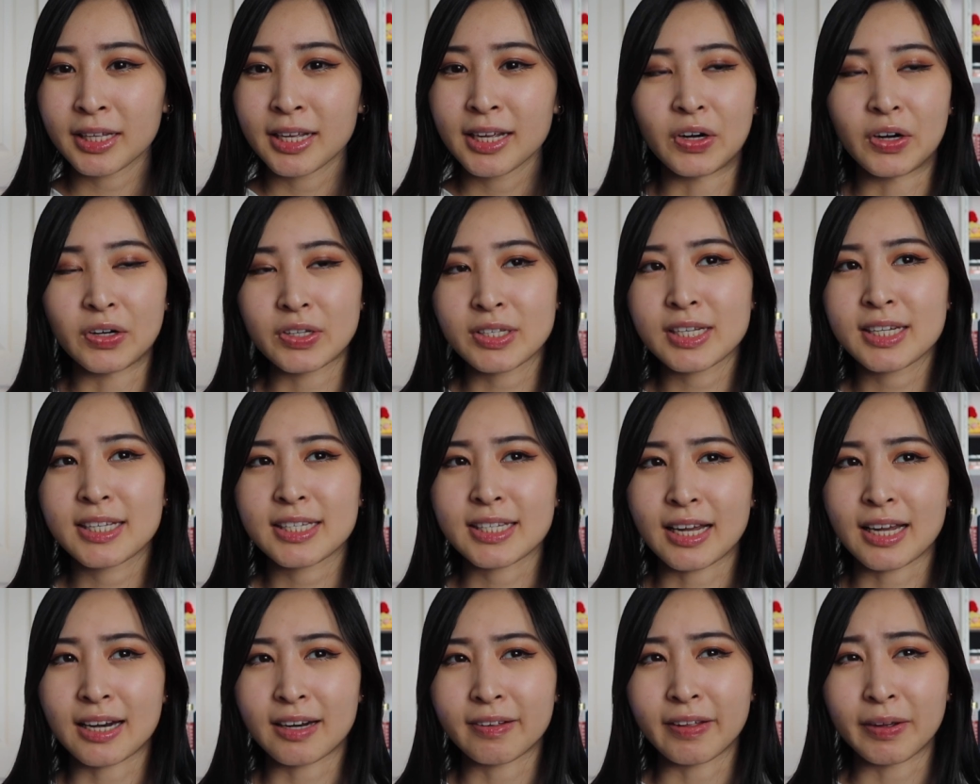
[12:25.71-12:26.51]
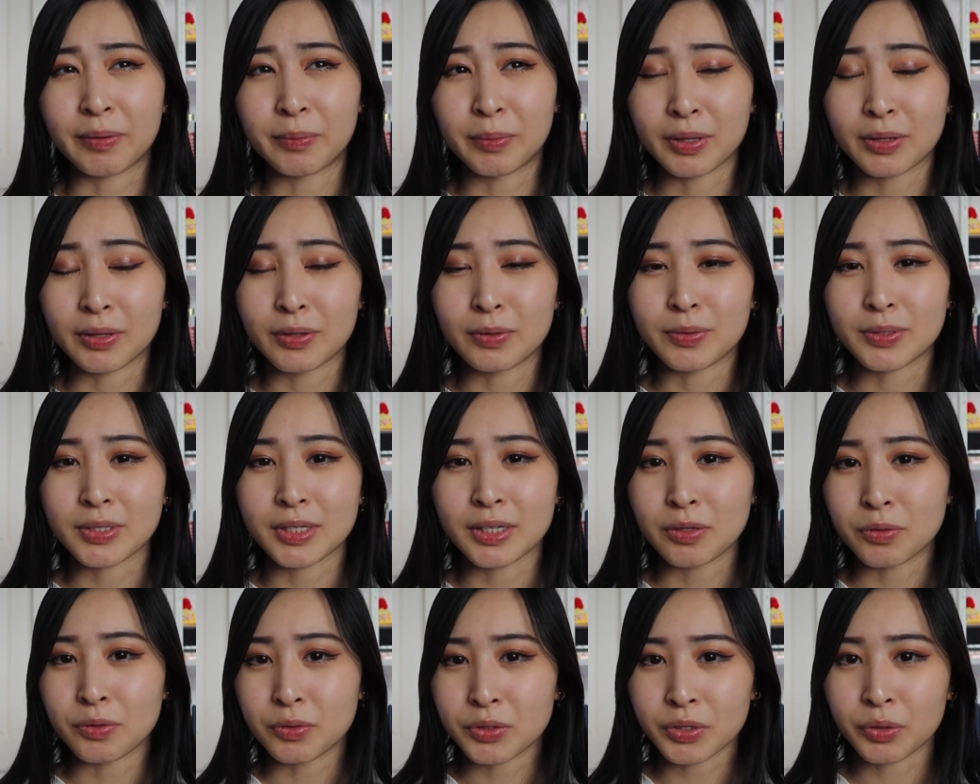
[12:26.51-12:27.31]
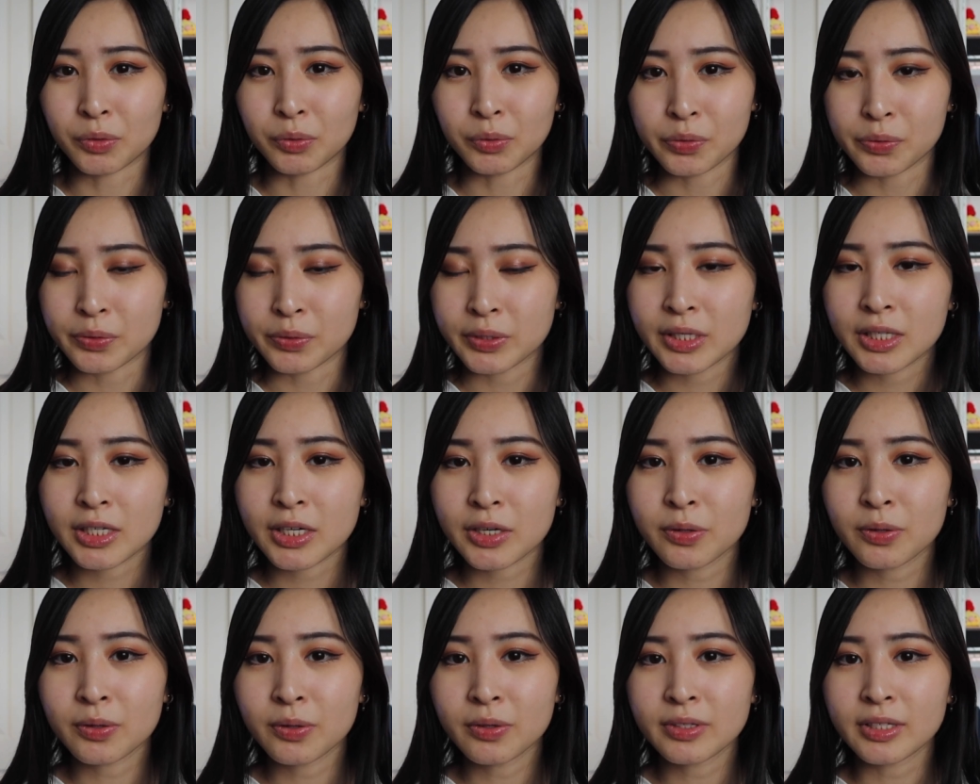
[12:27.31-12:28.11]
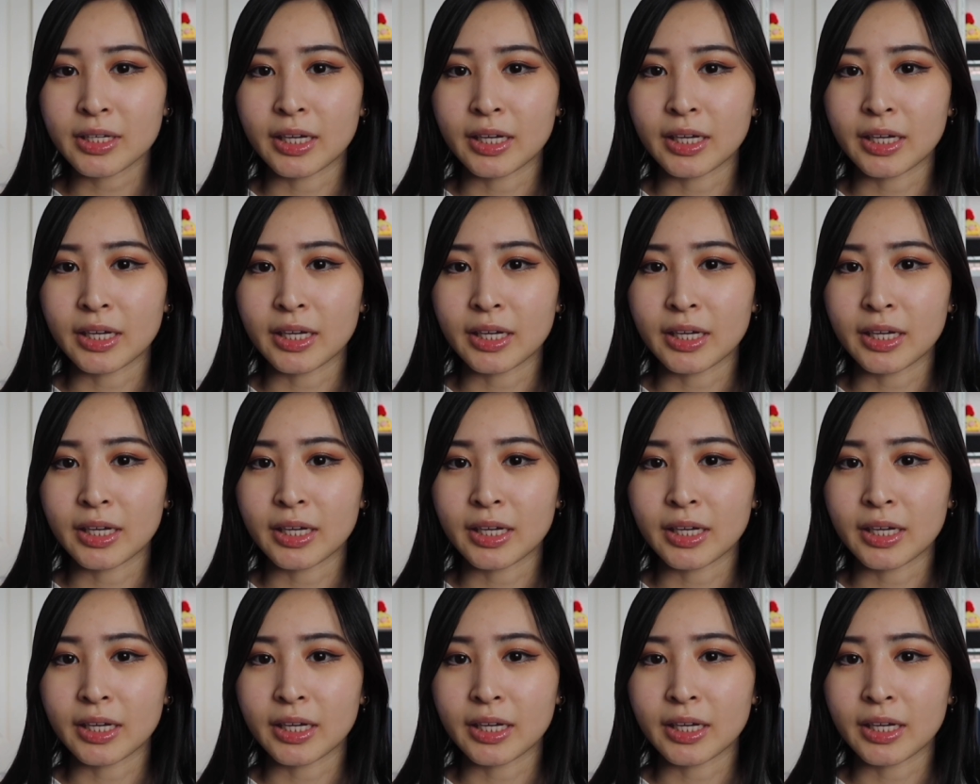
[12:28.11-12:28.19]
Honestly, it's kind of like one of those use it or lose it skills.